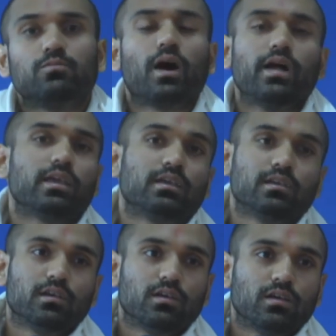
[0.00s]
body.
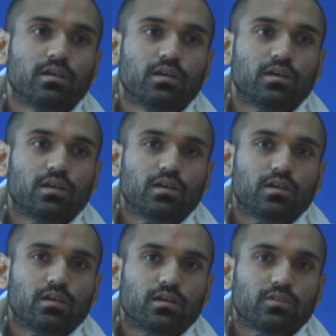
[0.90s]

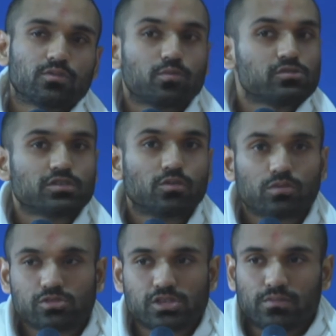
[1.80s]
So Puja
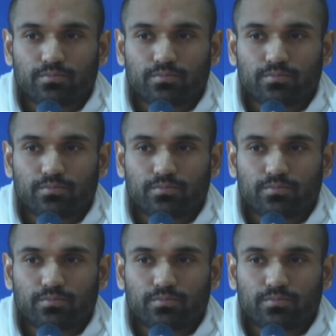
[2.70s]
Guruji,